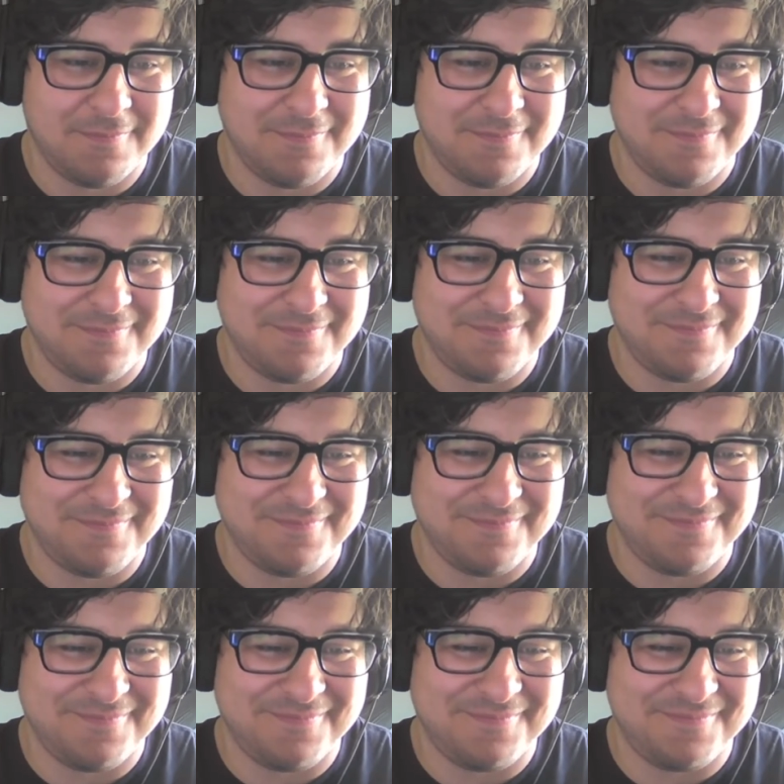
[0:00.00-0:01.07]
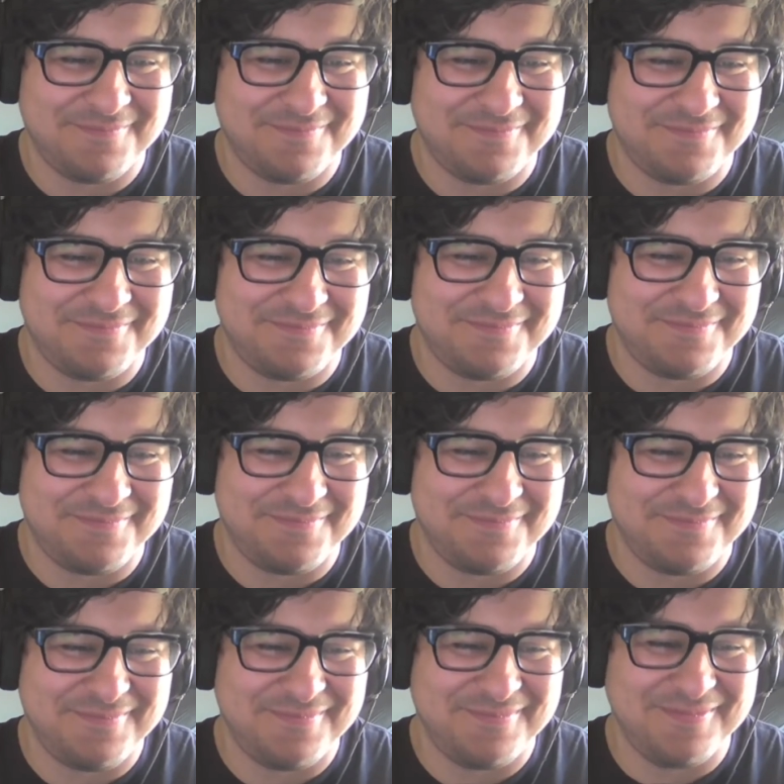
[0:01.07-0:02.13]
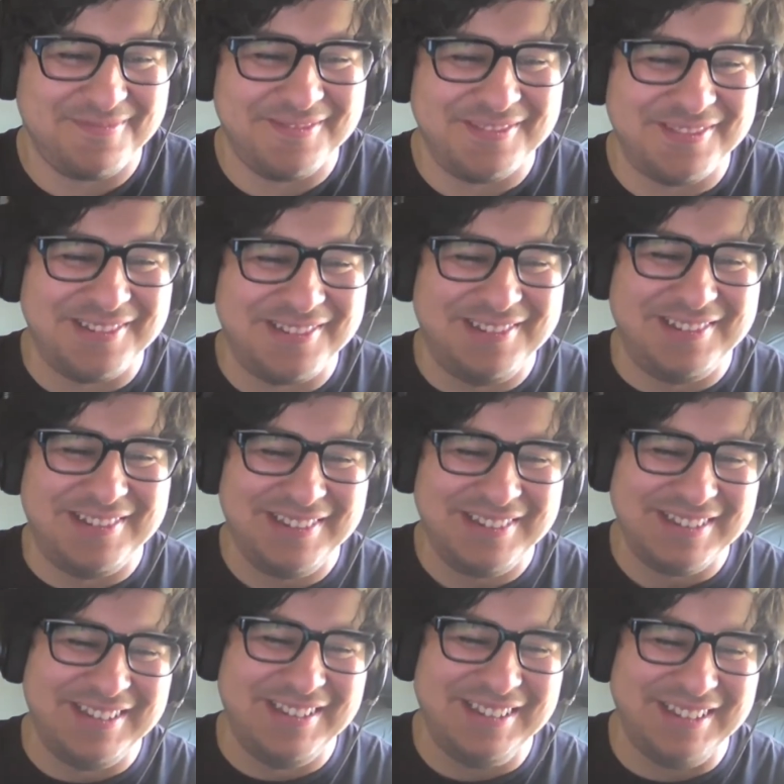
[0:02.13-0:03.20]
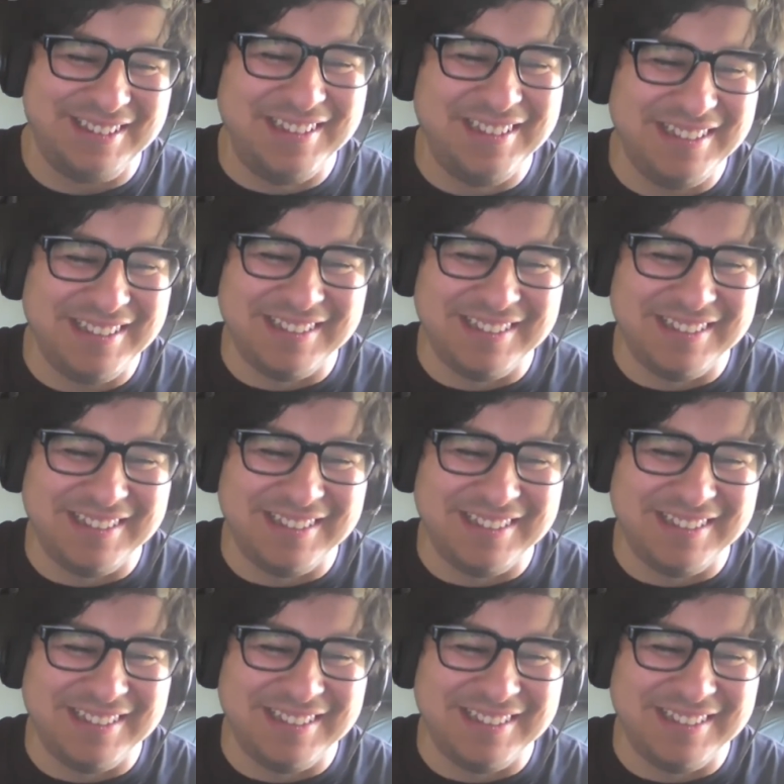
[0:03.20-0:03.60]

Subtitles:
The person shown says nothing.